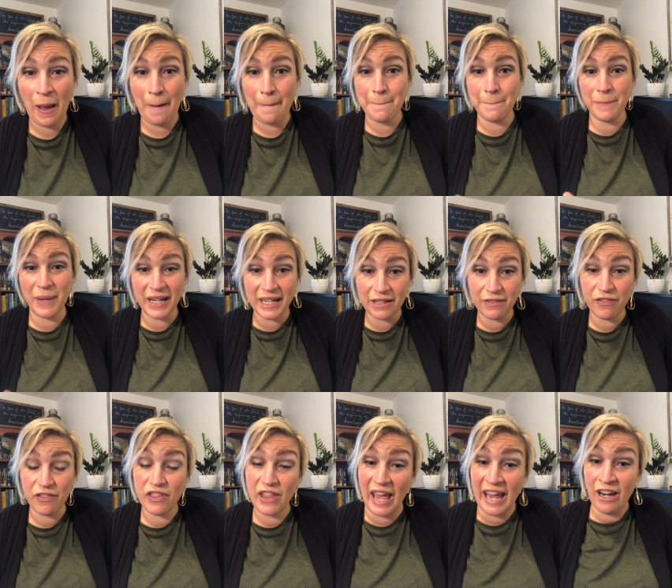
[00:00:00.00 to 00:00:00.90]
But
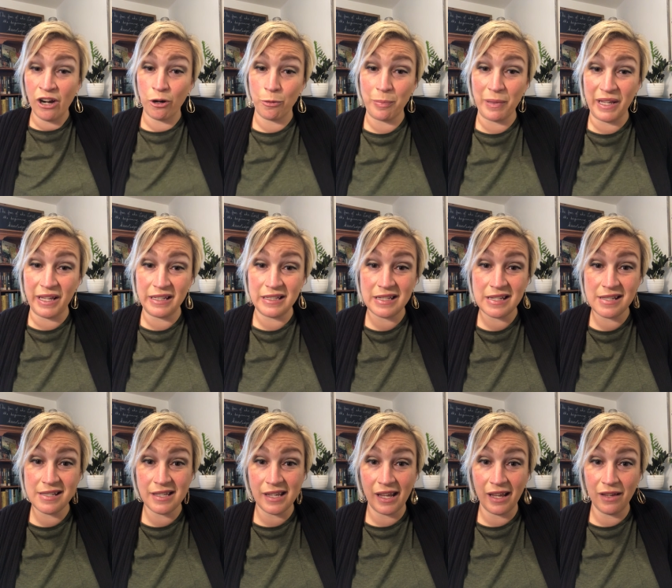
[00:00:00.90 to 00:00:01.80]
if they are being
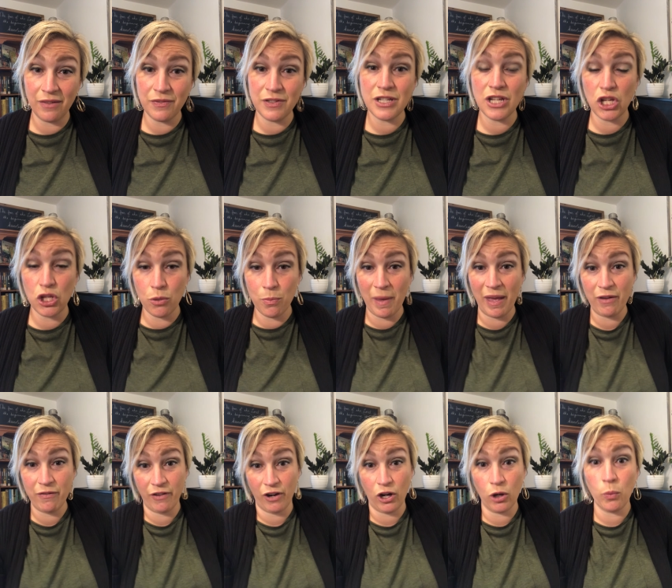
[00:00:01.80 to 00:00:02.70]
deceived, you may
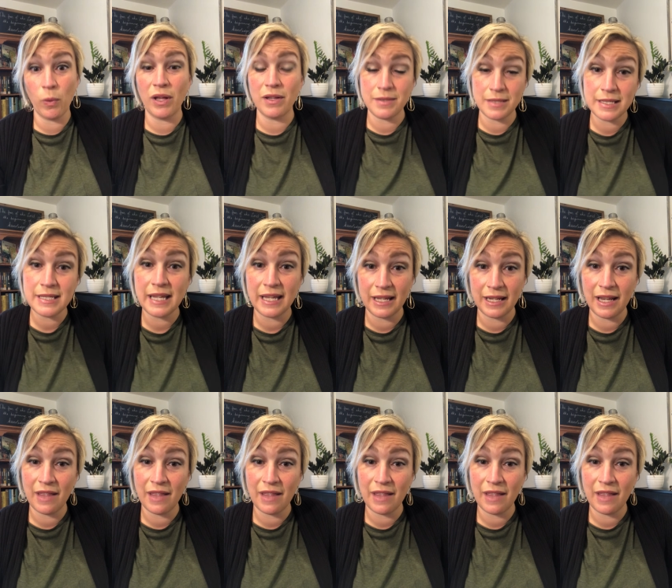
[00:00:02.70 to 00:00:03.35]
very well see it.